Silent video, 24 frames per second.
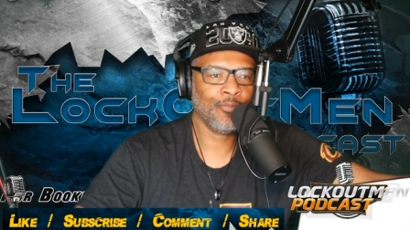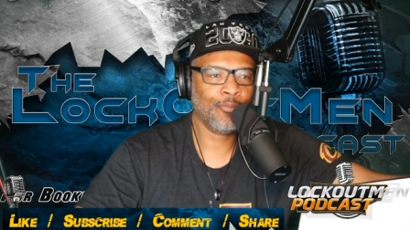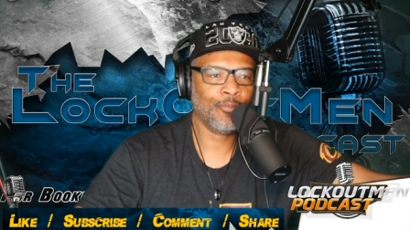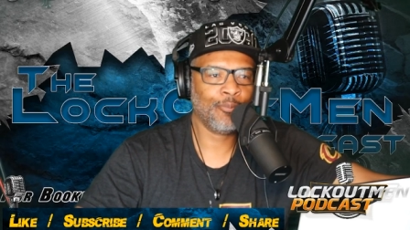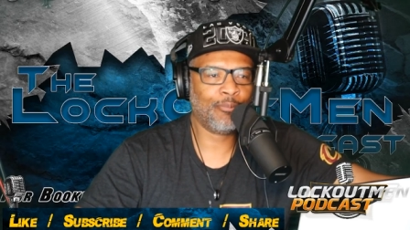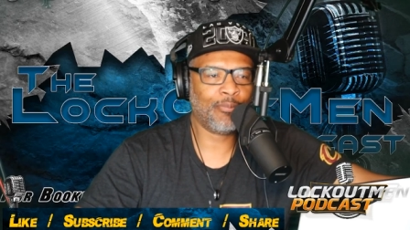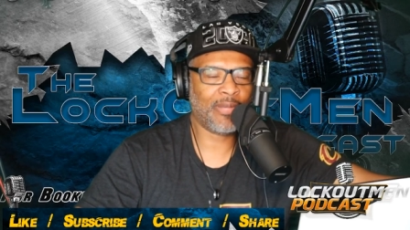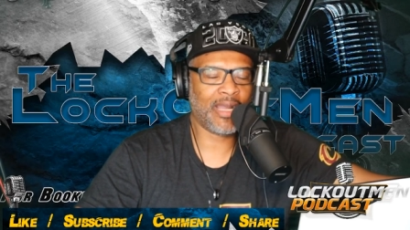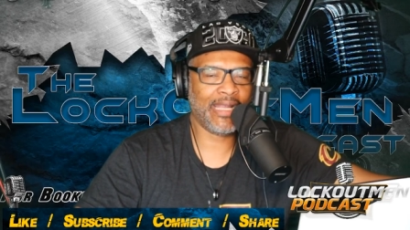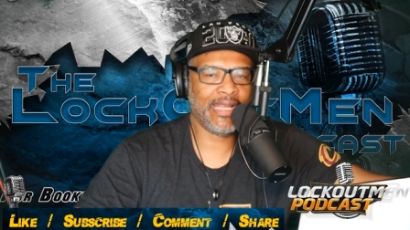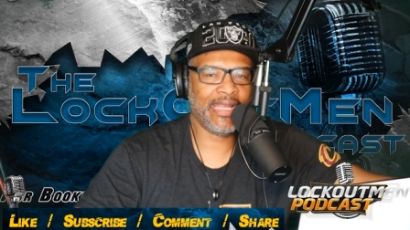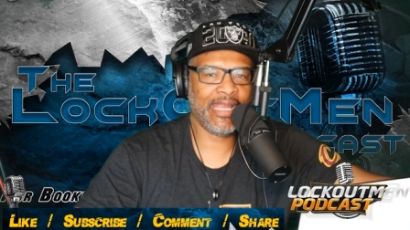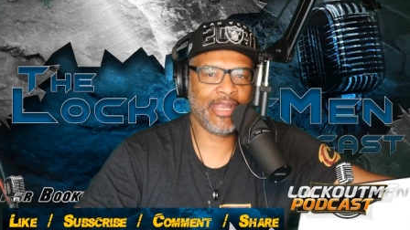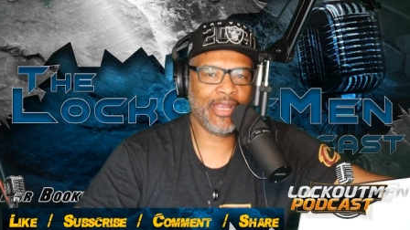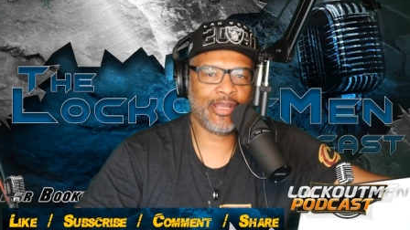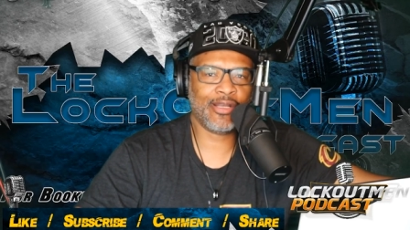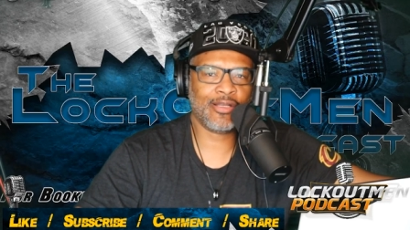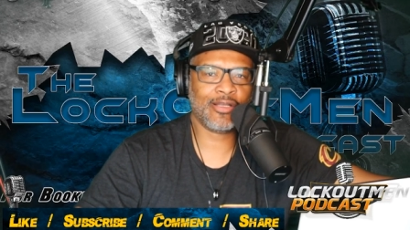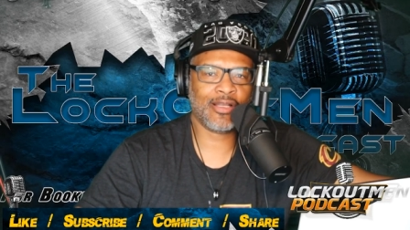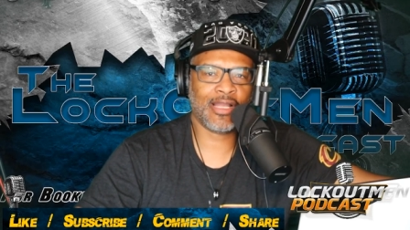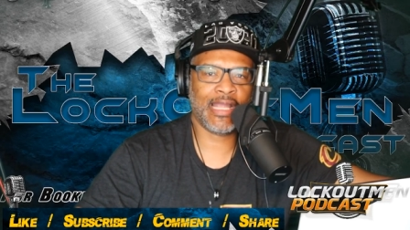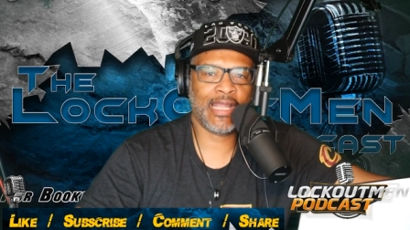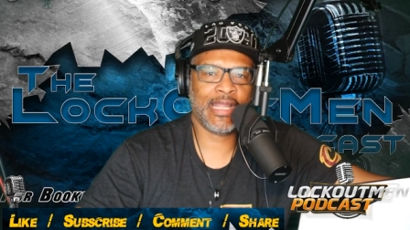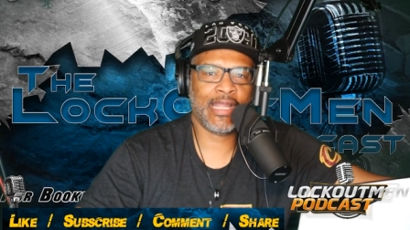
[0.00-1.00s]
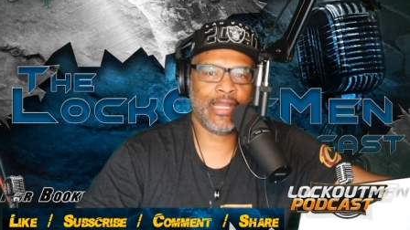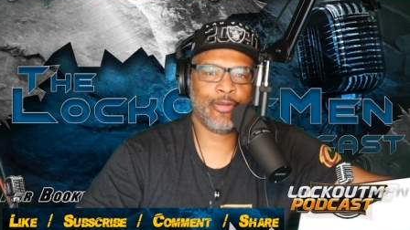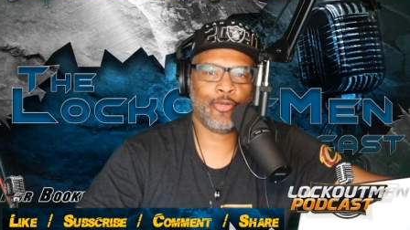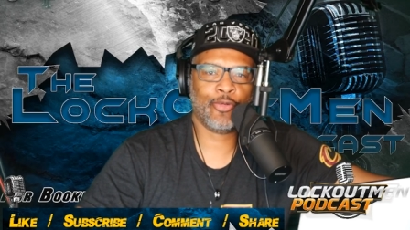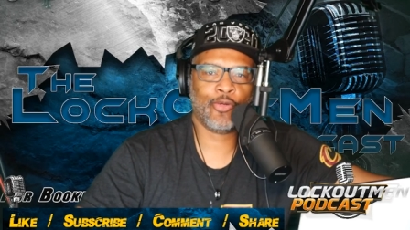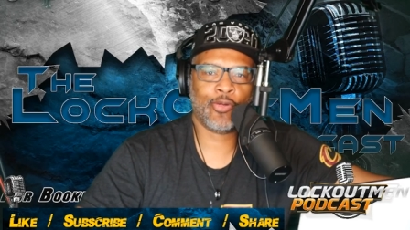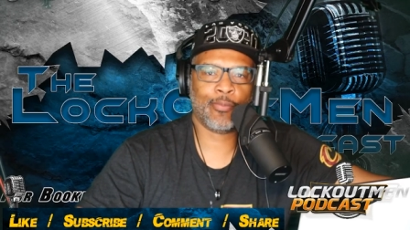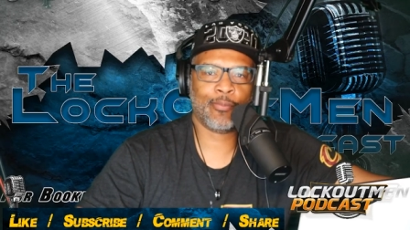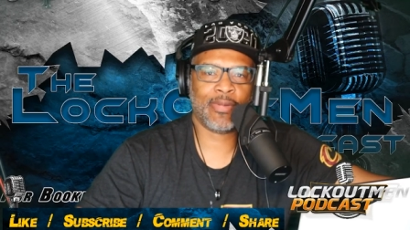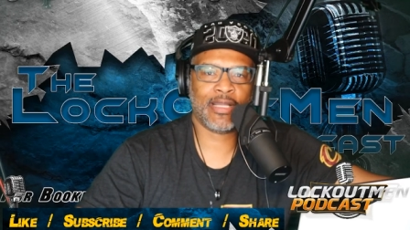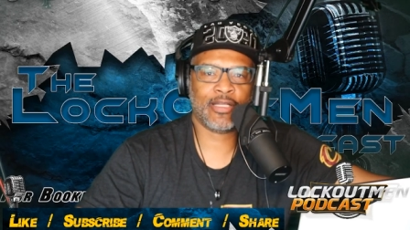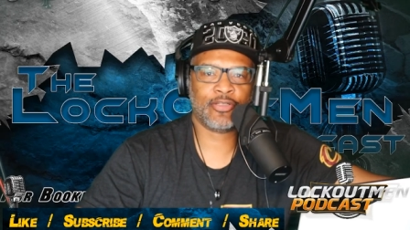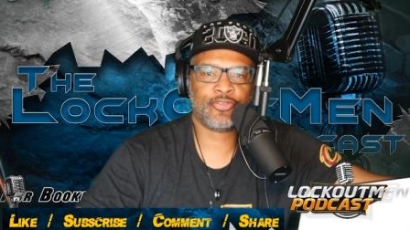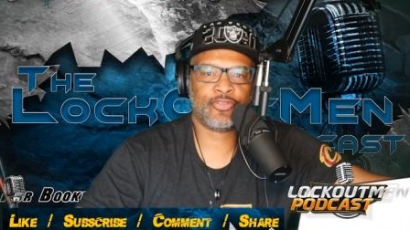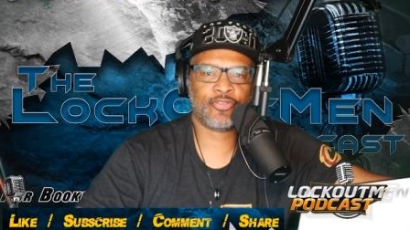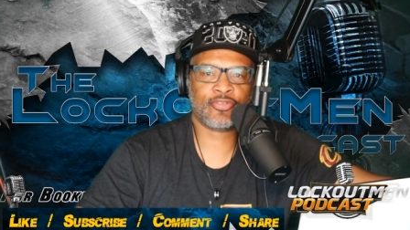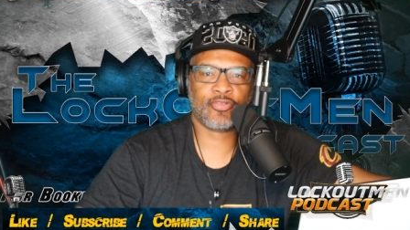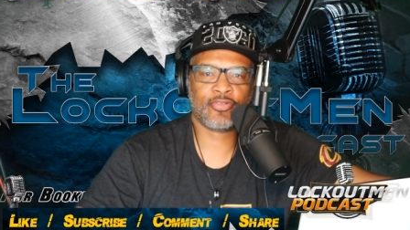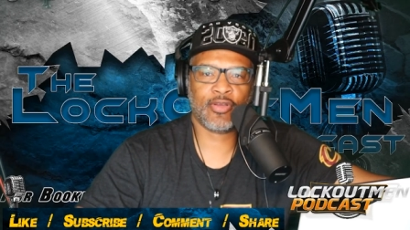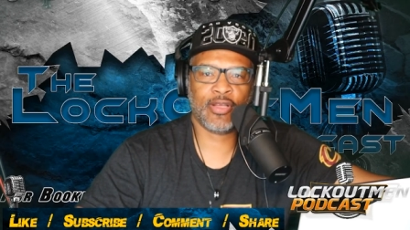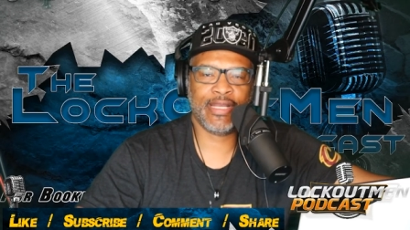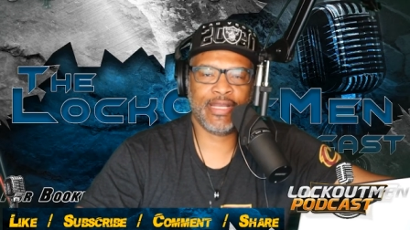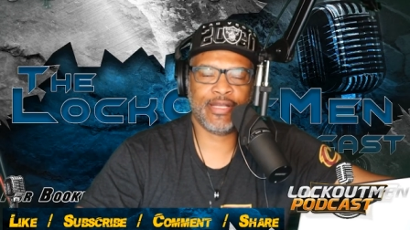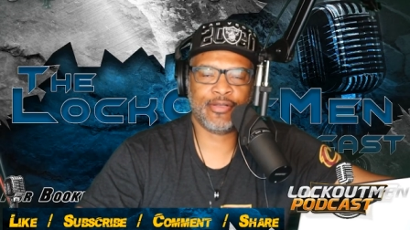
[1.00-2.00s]
my airline or my
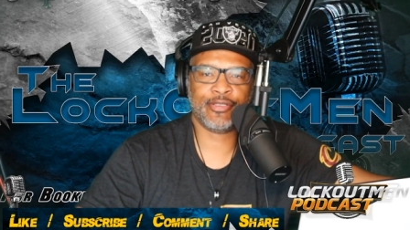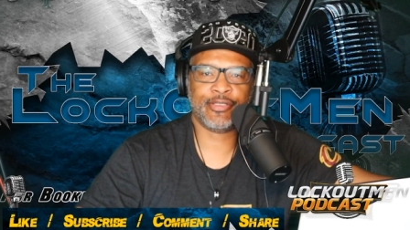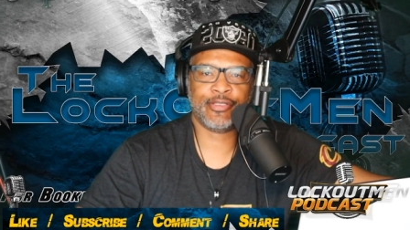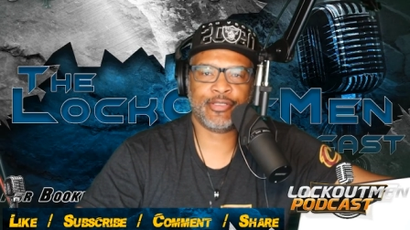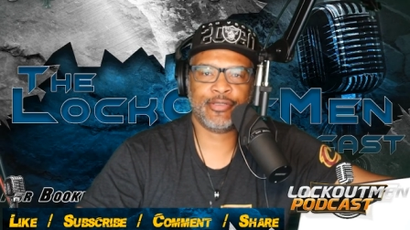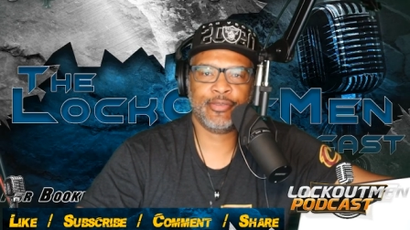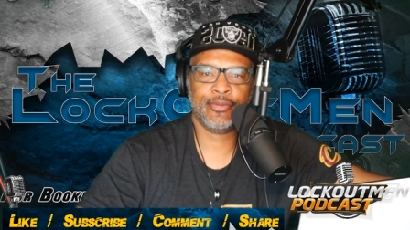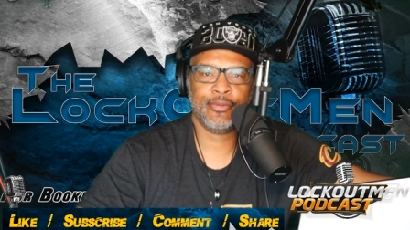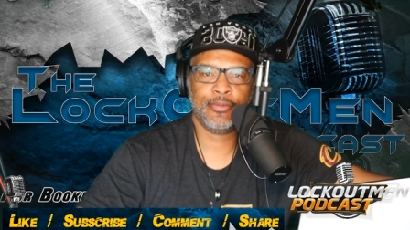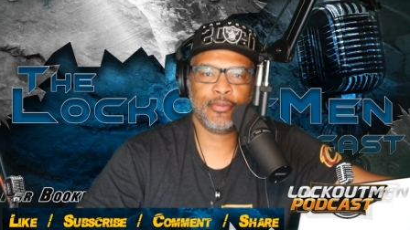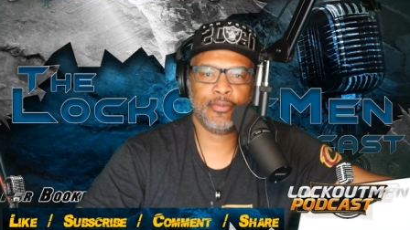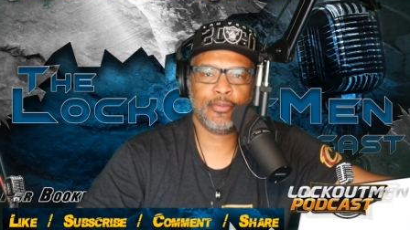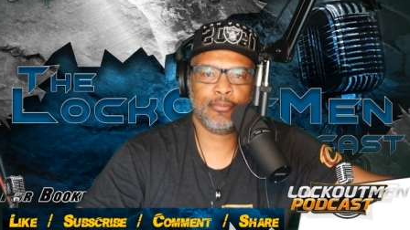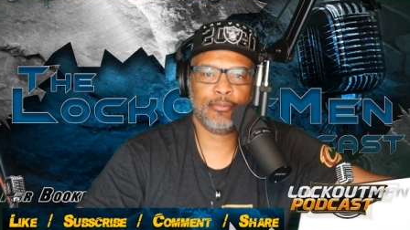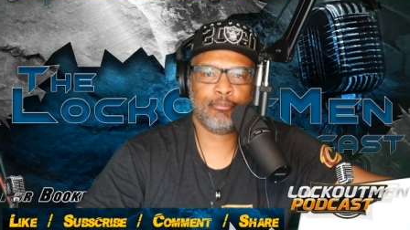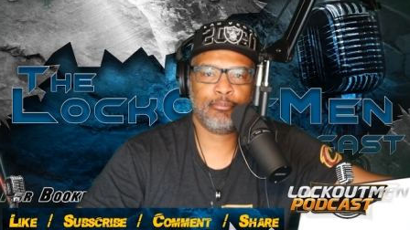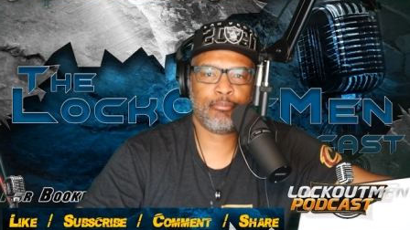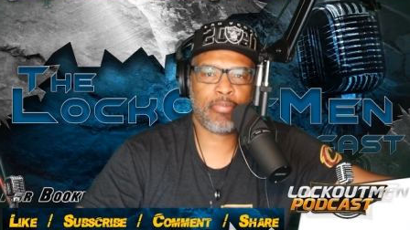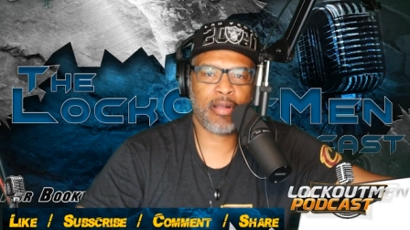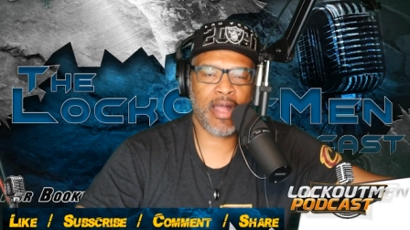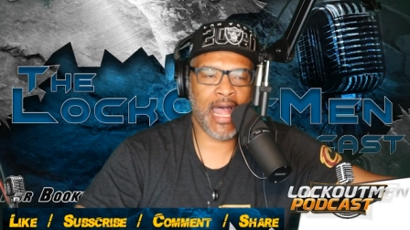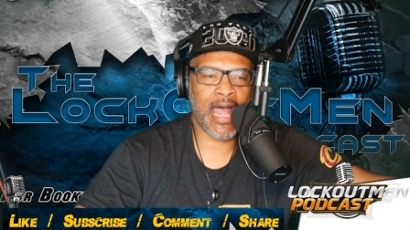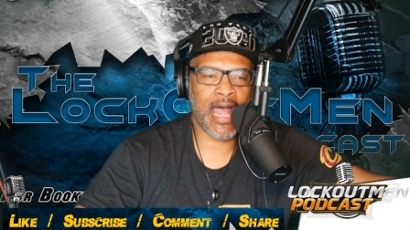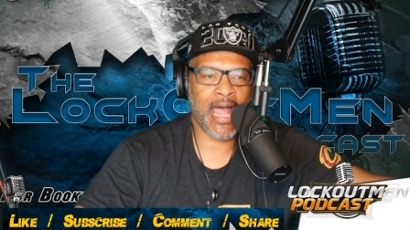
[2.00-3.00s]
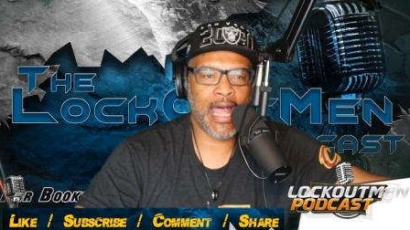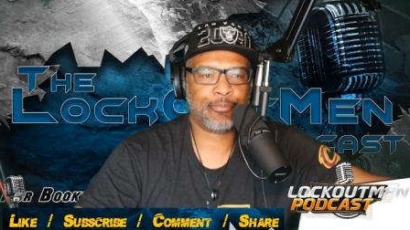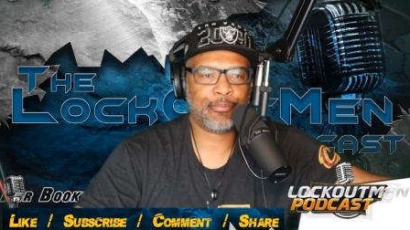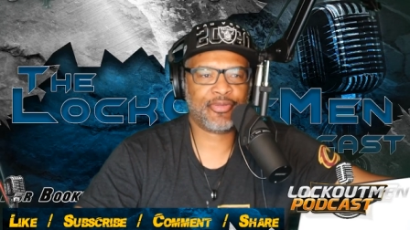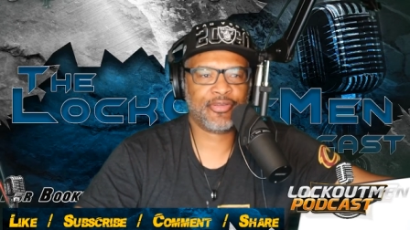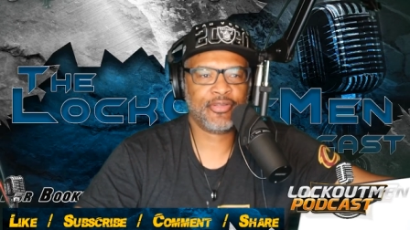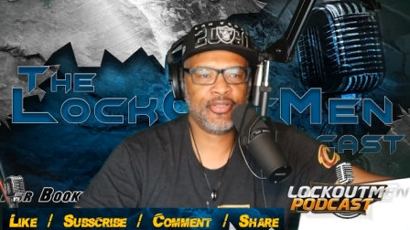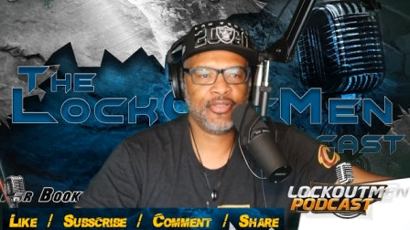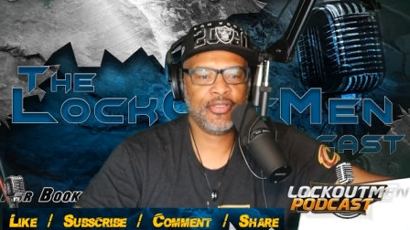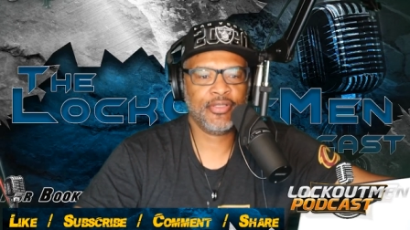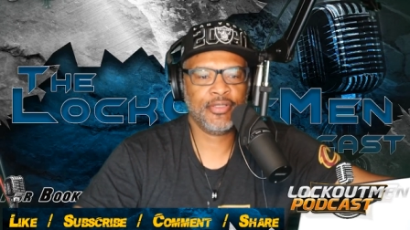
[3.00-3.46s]
trailer popped.